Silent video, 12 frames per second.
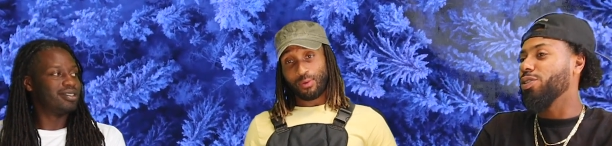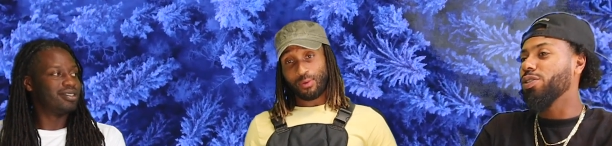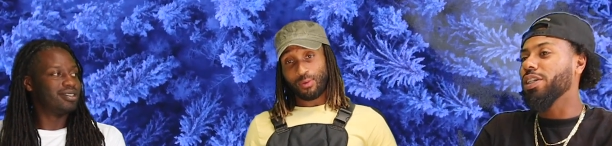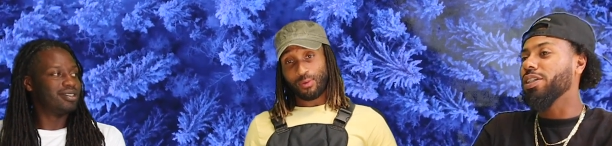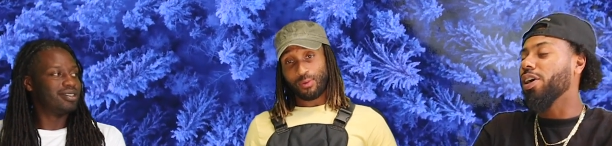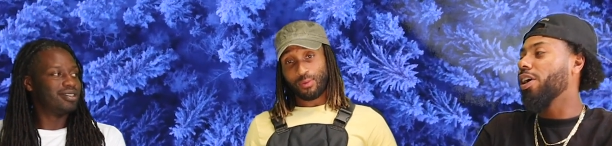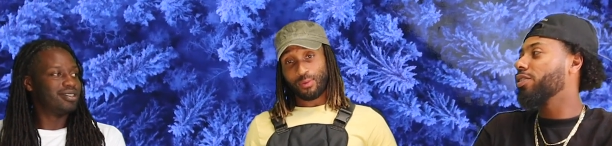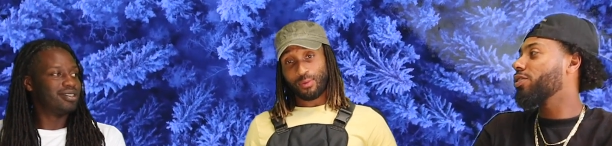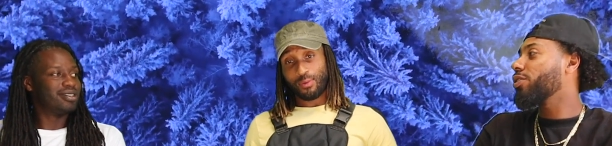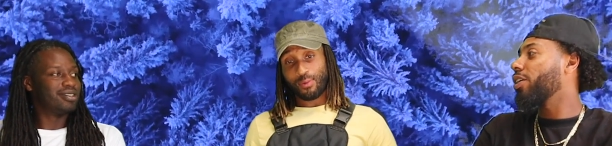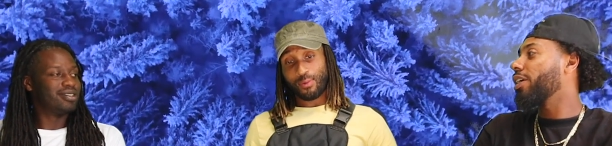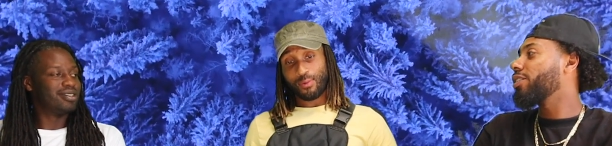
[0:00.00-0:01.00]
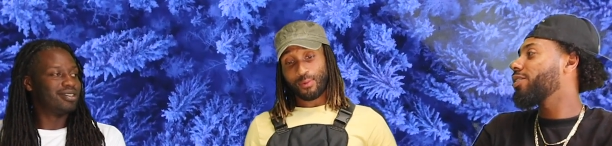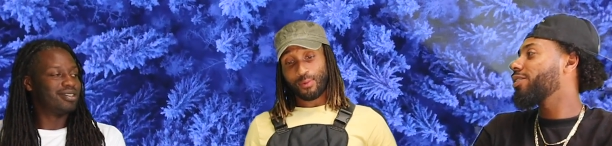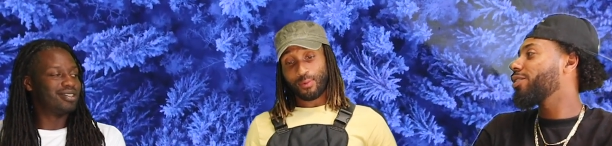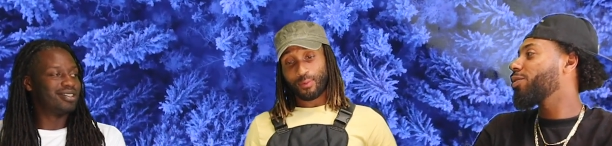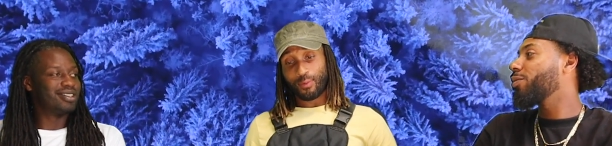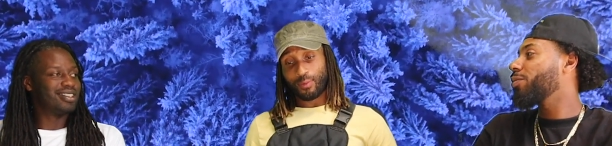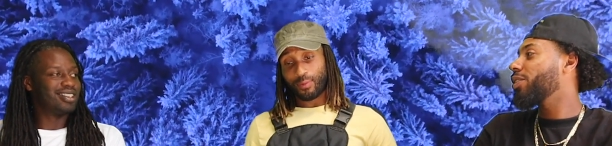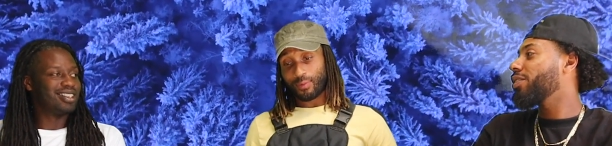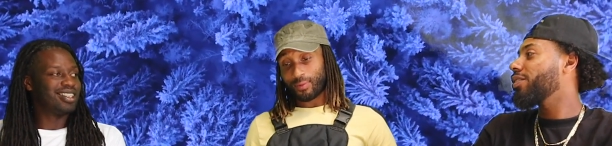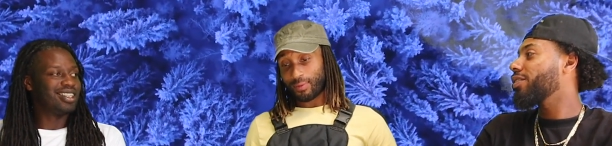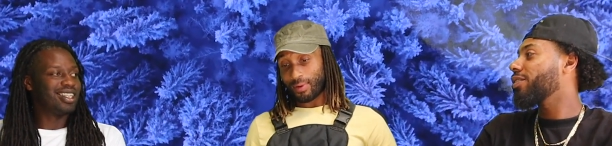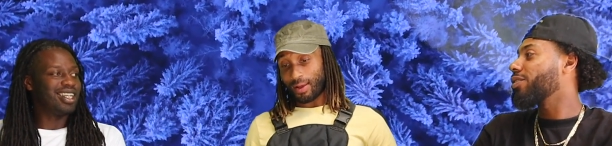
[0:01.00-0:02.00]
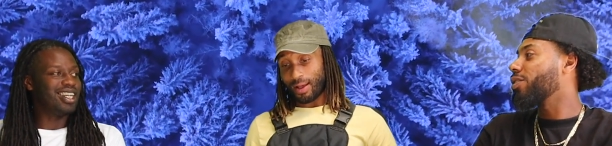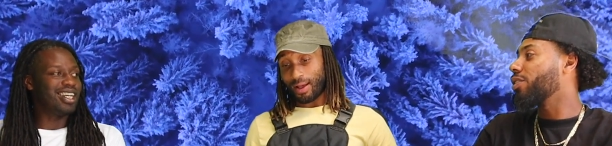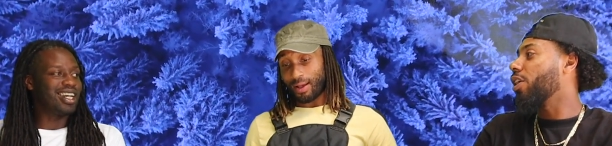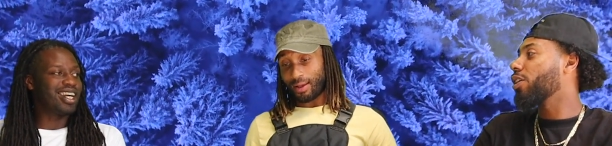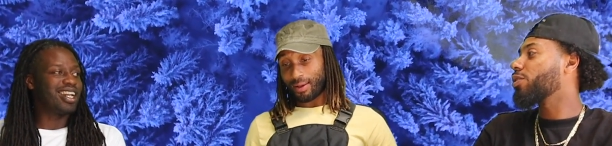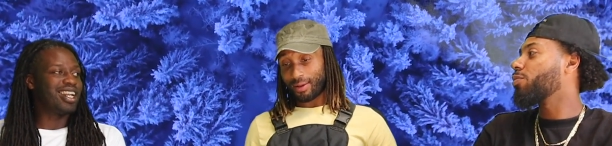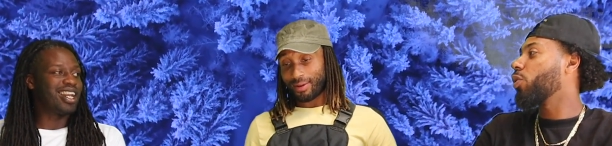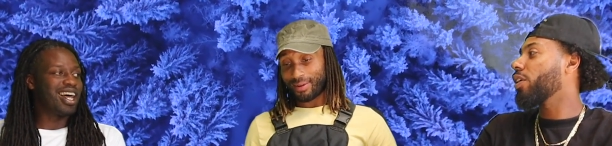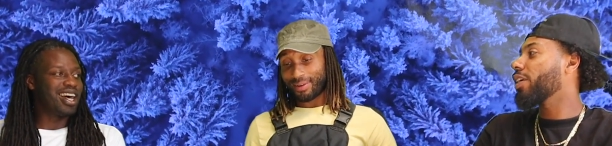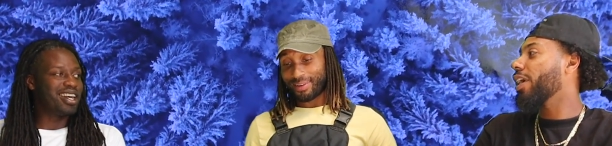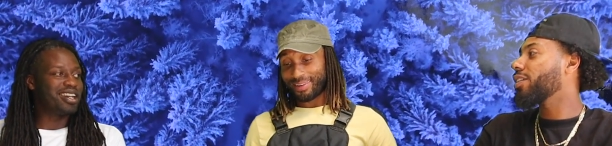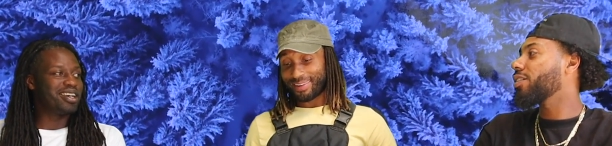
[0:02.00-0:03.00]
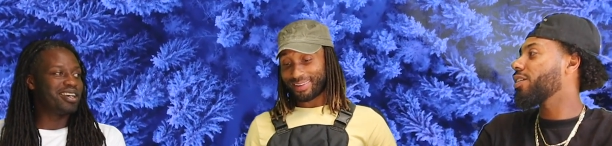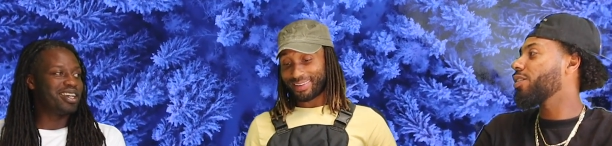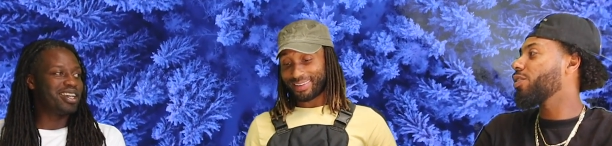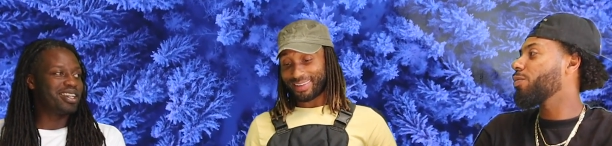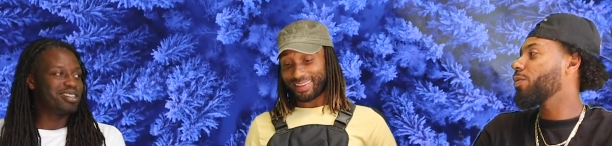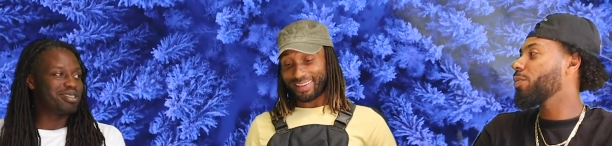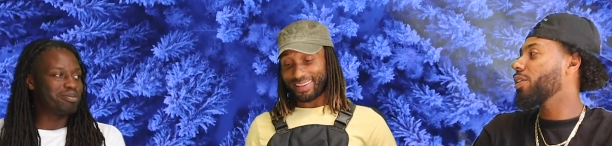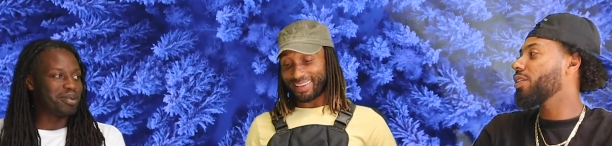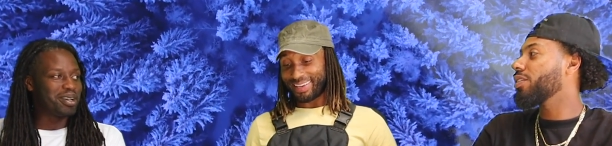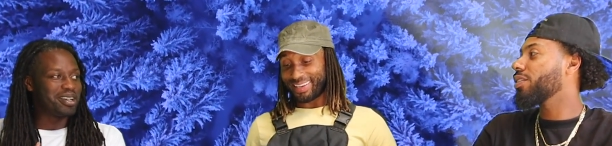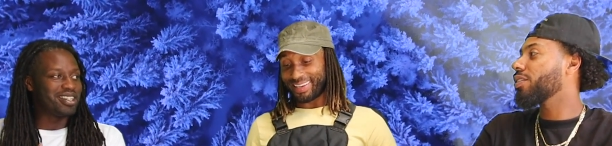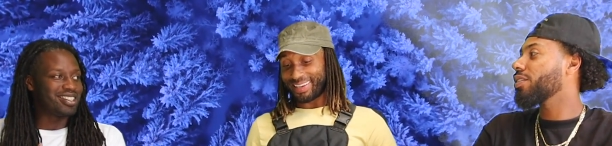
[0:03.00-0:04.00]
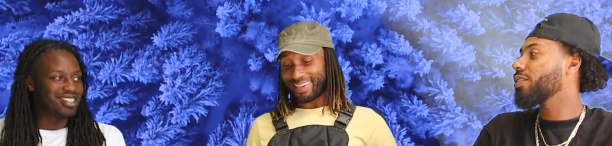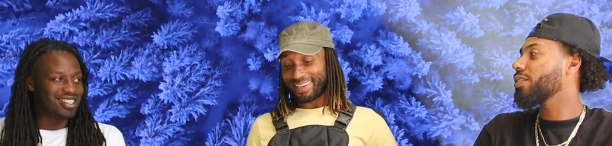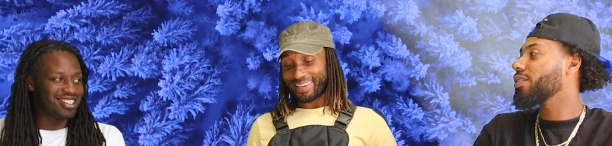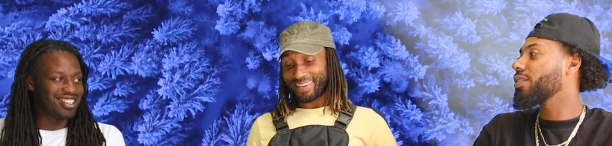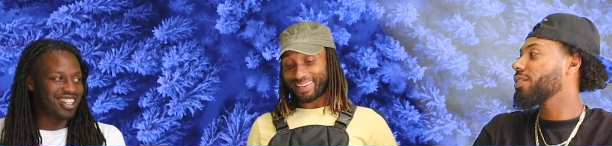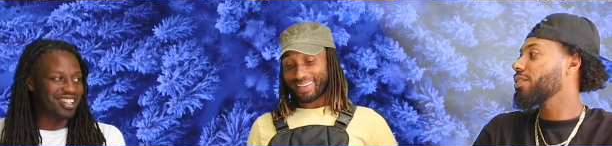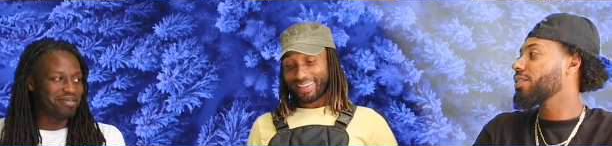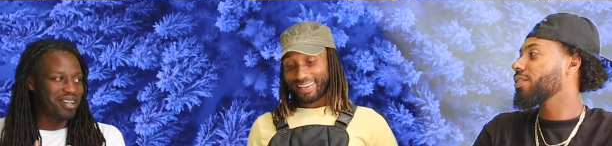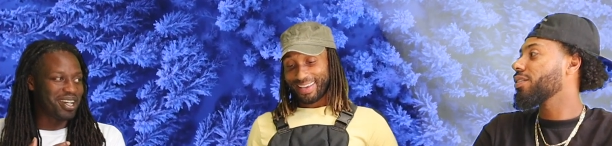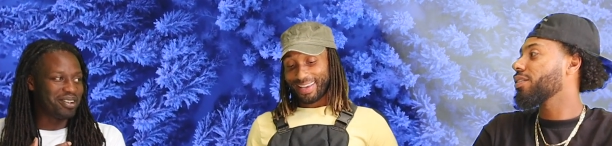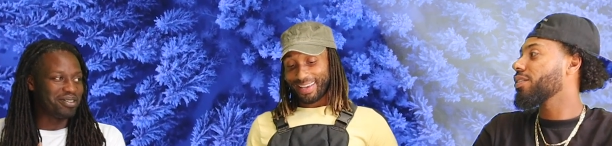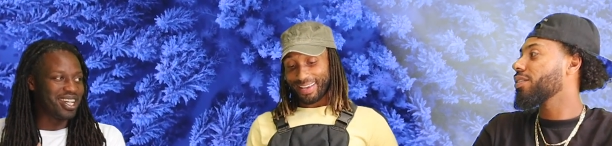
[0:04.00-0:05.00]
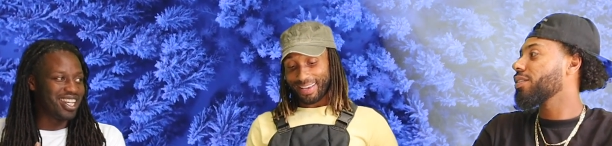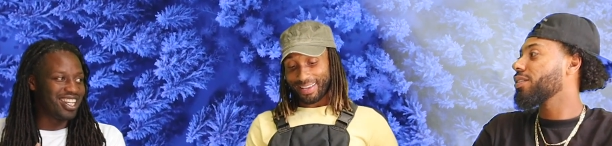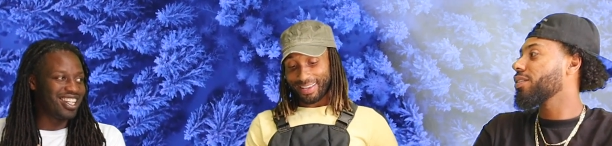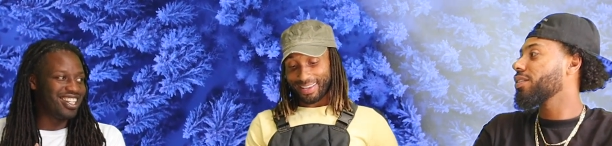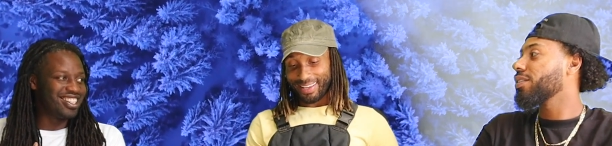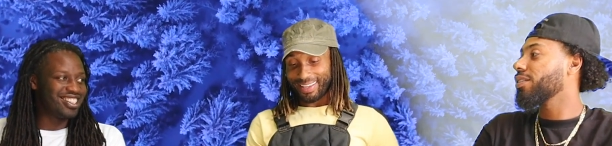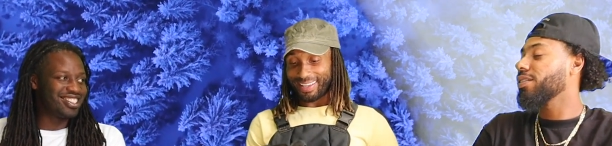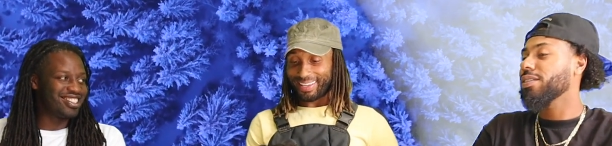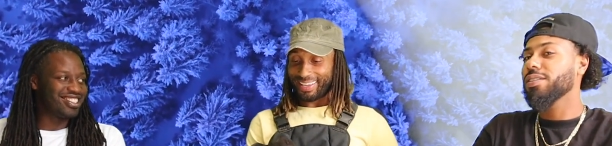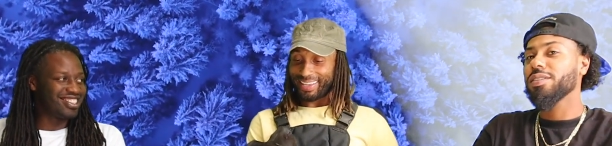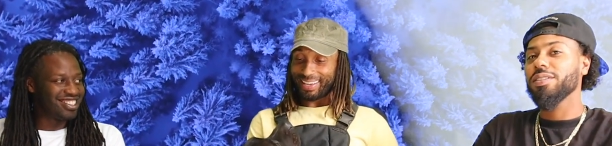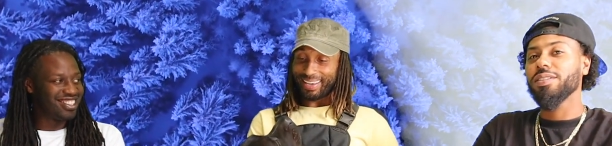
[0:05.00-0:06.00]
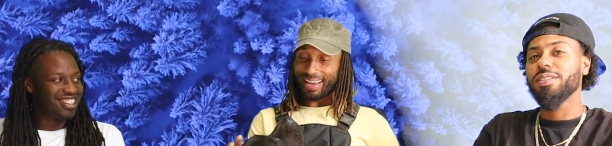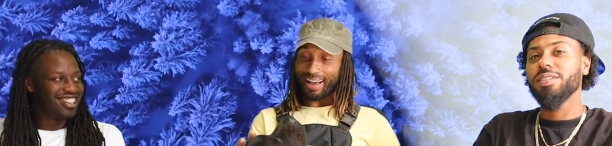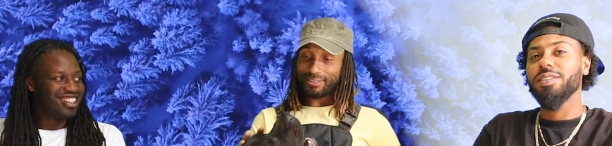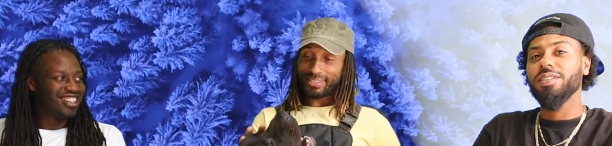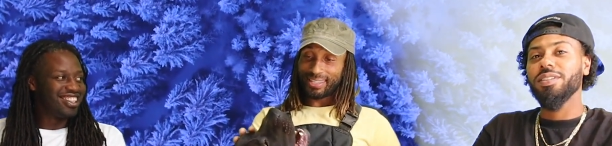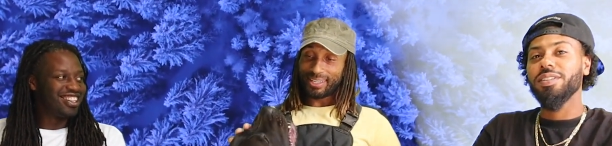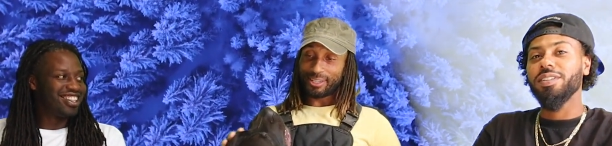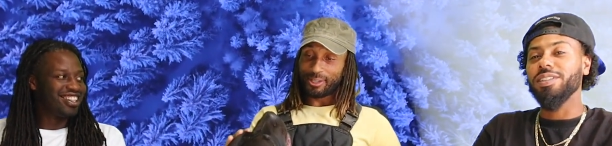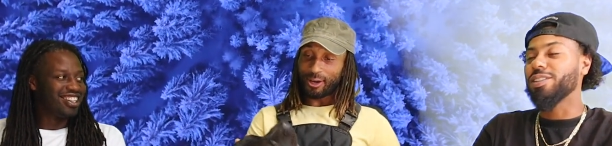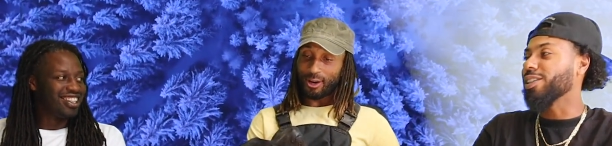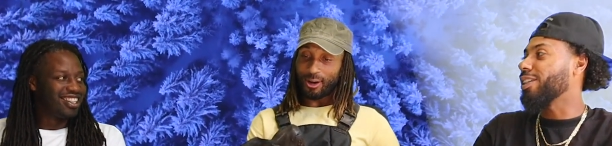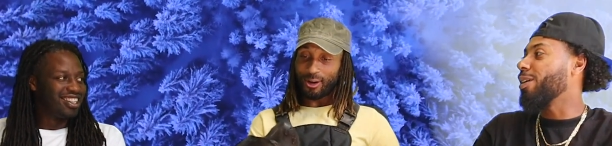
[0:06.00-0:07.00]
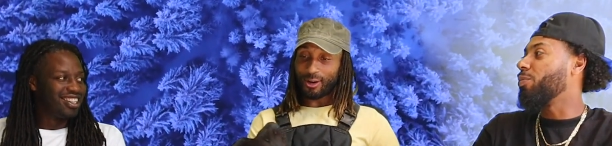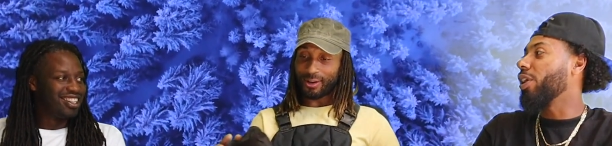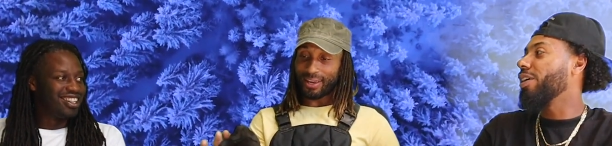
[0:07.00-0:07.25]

Speaker 1: Do you think dogs are crazier than human beings? Or he got a lot of experiences. That, by the way, he
Speaker 2: just yeah. I seen a dog.